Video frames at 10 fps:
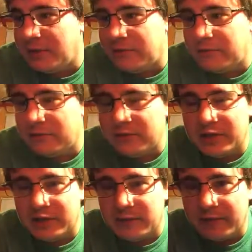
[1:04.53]
if you've
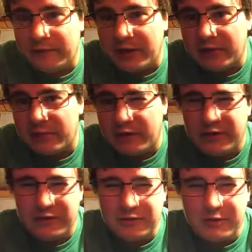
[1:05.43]
seen my Facebook,
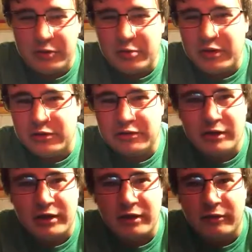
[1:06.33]
there's a few pictures
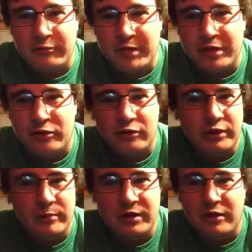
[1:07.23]
on there of me
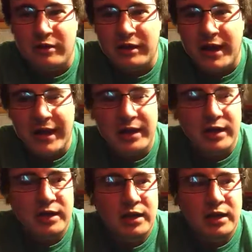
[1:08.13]
holding him and all that.